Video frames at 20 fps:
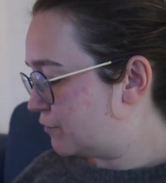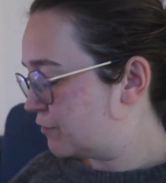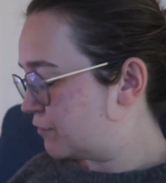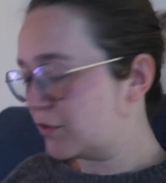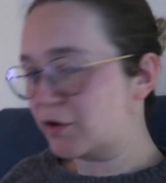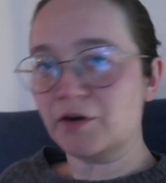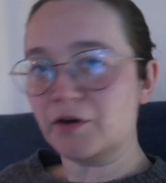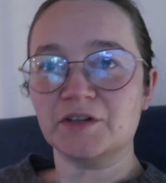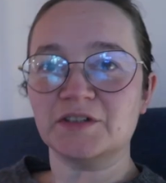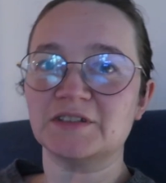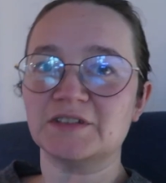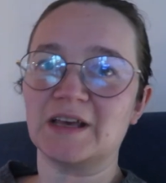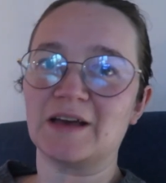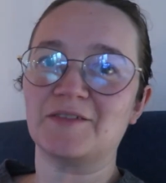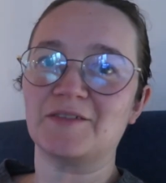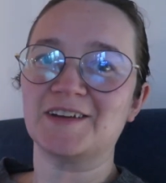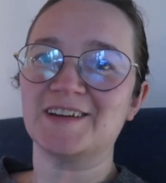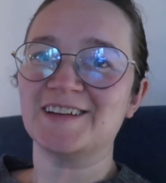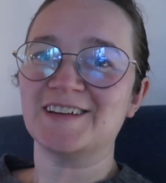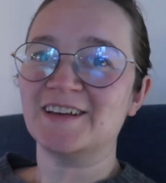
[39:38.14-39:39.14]

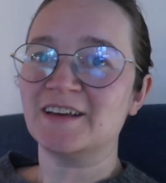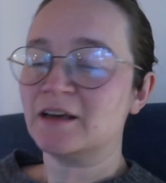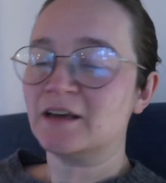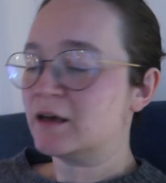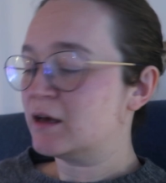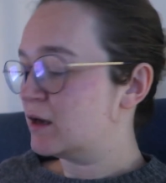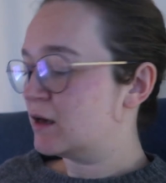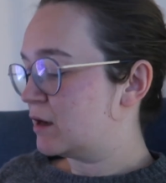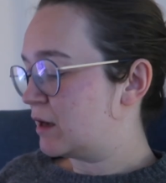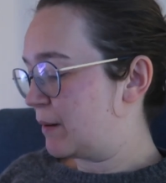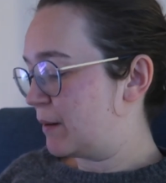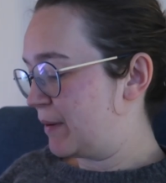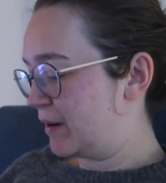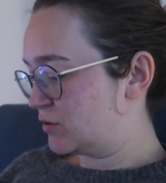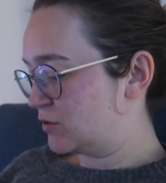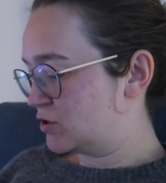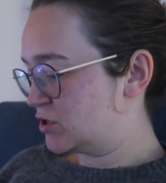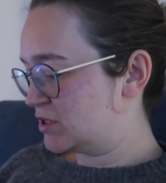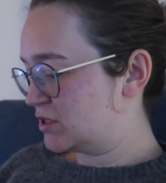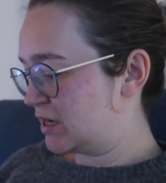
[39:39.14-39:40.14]
thirty-seven,
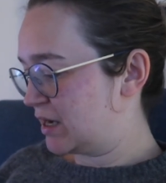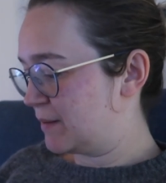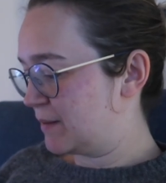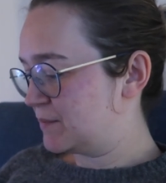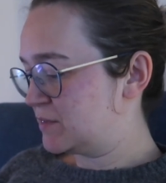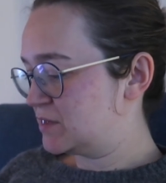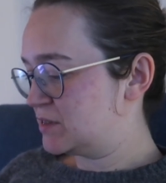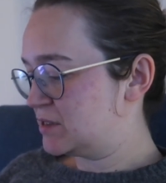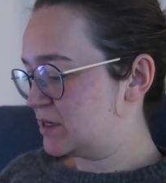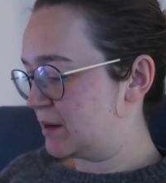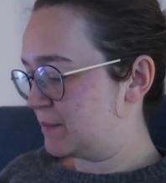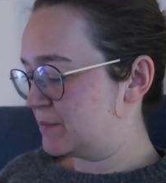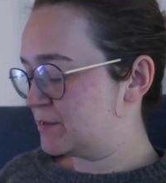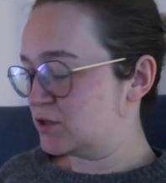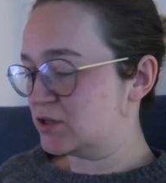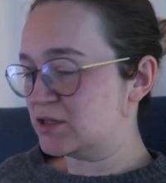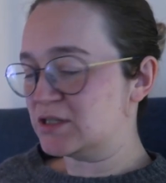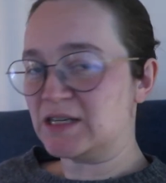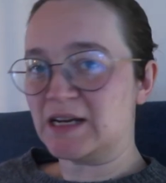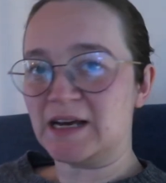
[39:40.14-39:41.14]
about to start
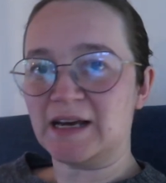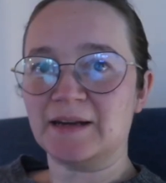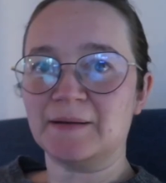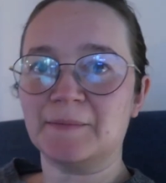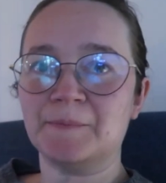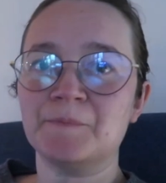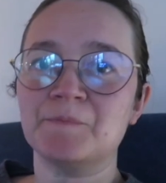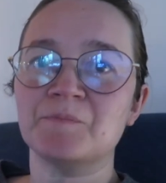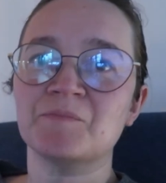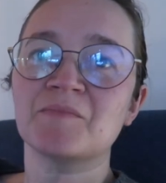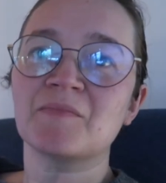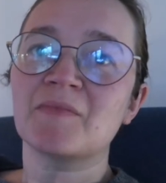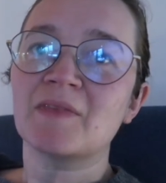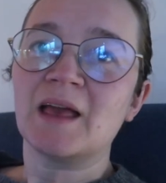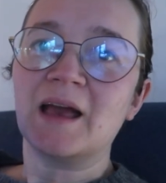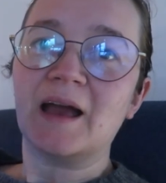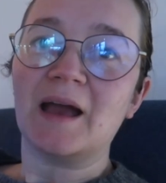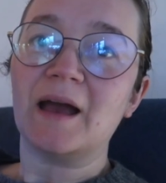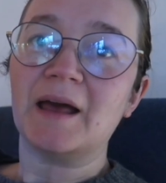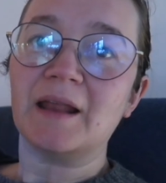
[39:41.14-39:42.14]
chapter ten,
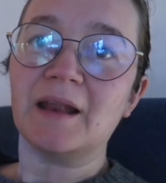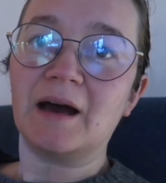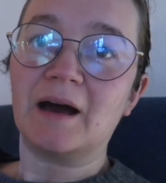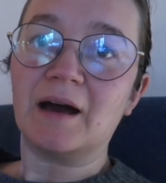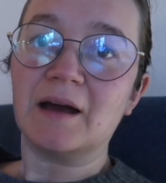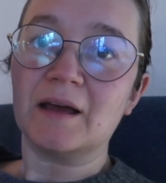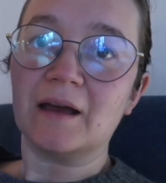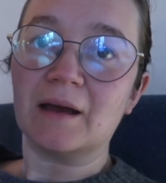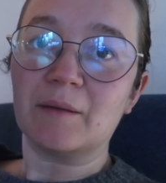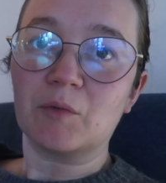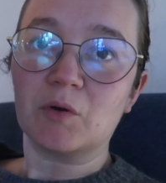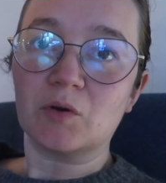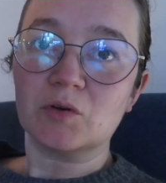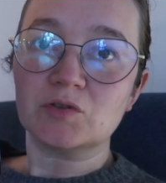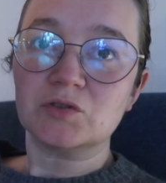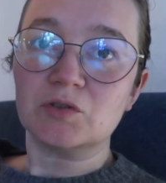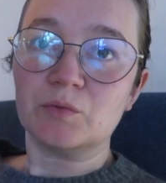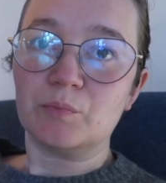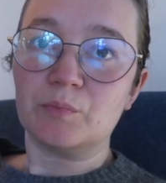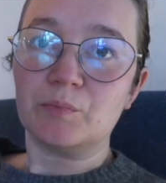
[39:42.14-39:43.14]
and I am
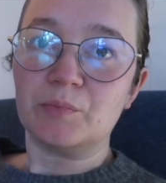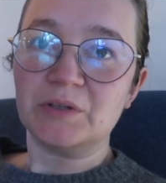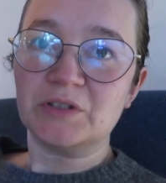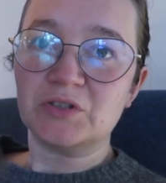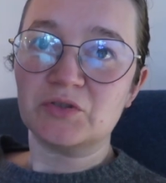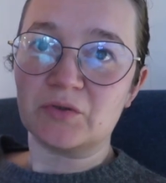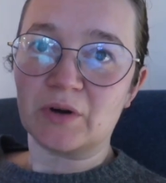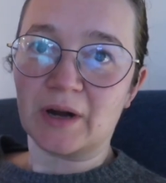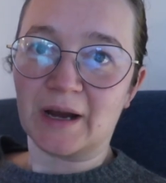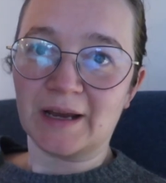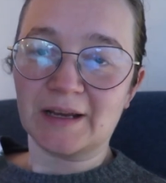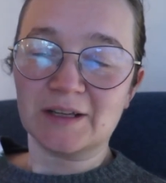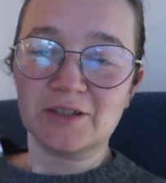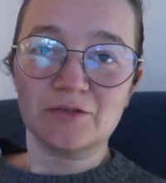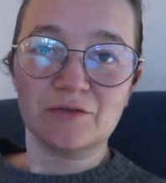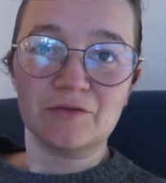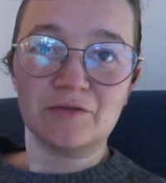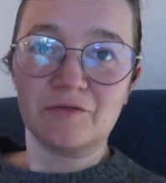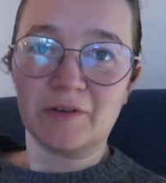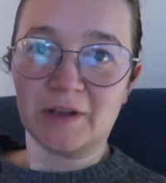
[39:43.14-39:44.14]
going to be trying
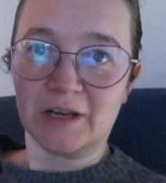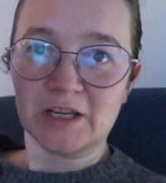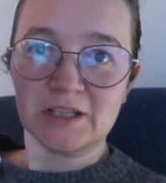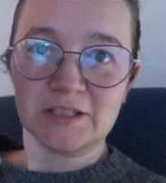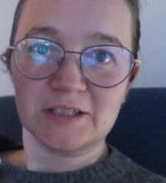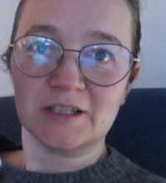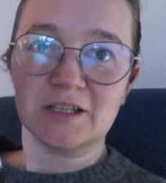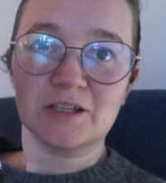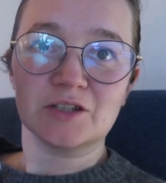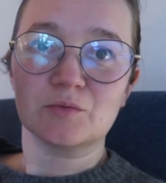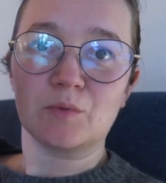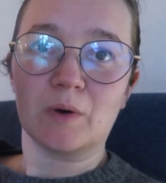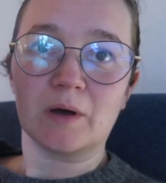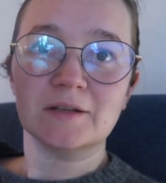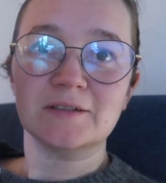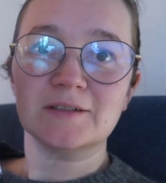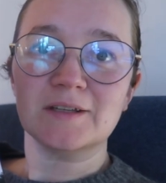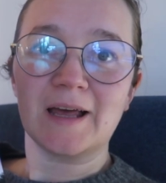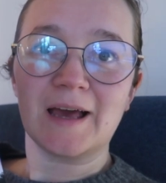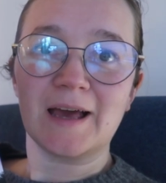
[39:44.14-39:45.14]
to finish this
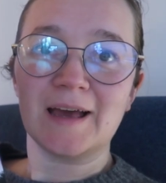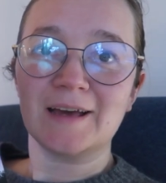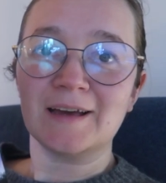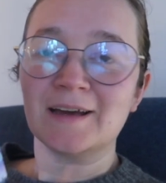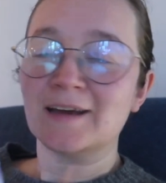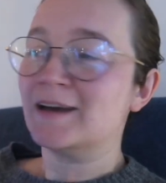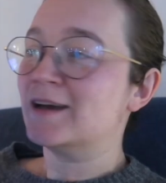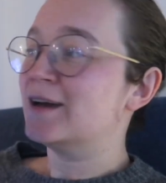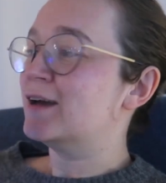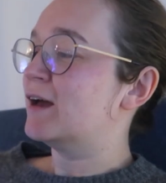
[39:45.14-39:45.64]
one today.